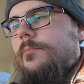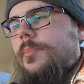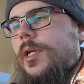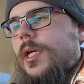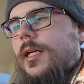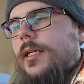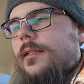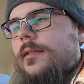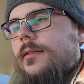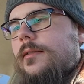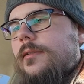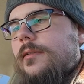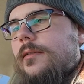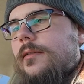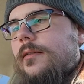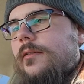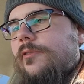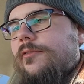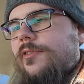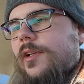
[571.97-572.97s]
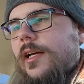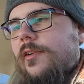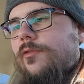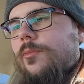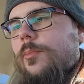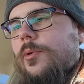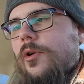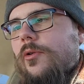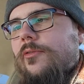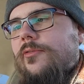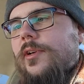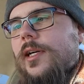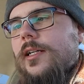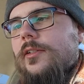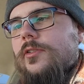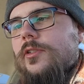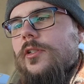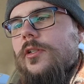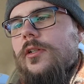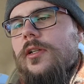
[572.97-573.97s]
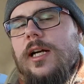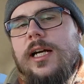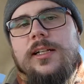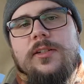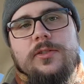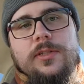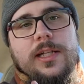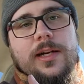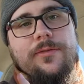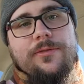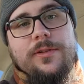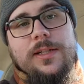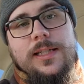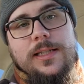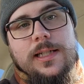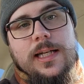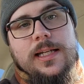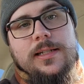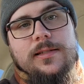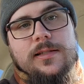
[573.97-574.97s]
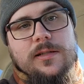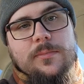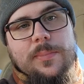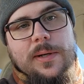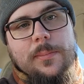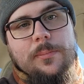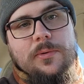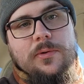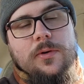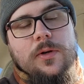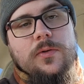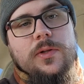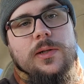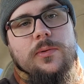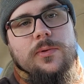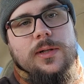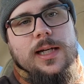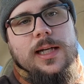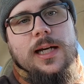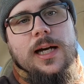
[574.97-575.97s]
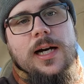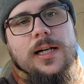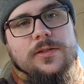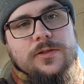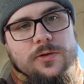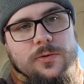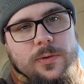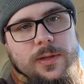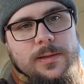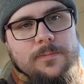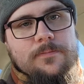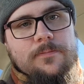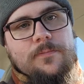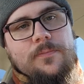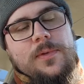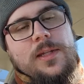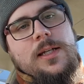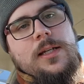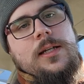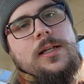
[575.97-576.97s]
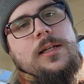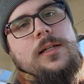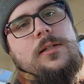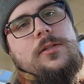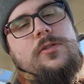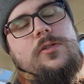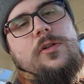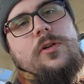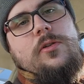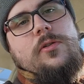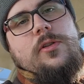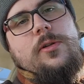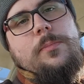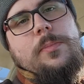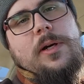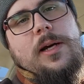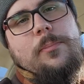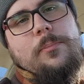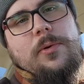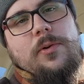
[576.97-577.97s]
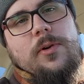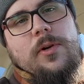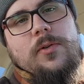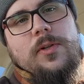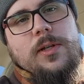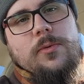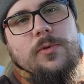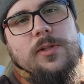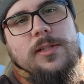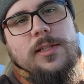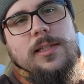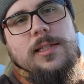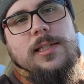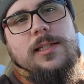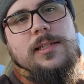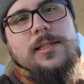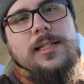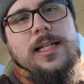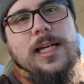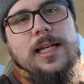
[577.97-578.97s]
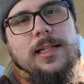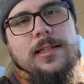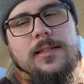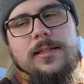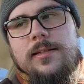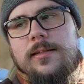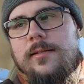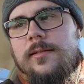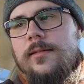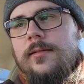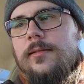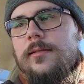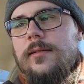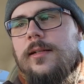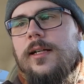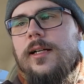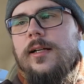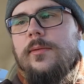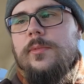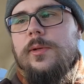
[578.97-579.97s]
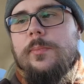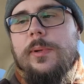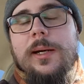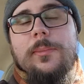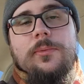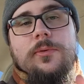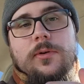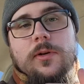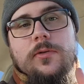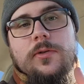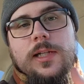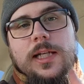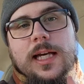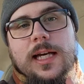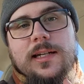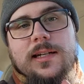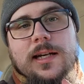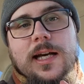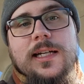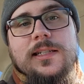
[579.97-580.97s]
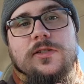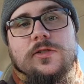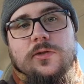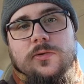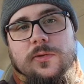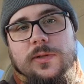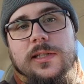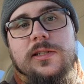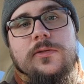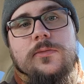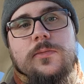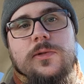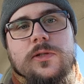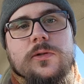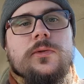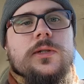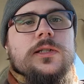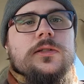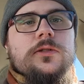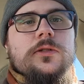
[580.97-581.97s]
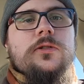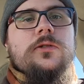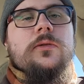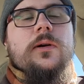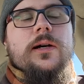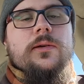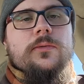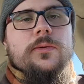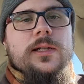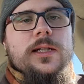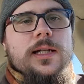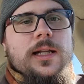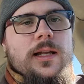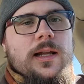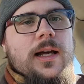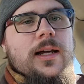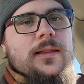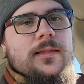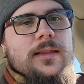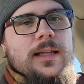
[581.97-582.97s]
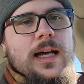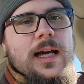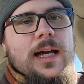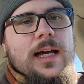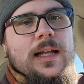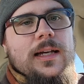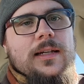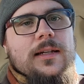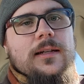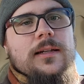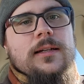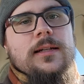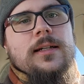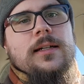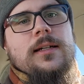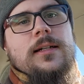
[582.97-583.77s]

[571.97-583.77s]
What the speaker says: but the flavor profile is good. I could definitely taste the pepperoni when I got to it. So the pepperoni was a distinct, the pepperoni had a nice crisp to it too. I really liked that. And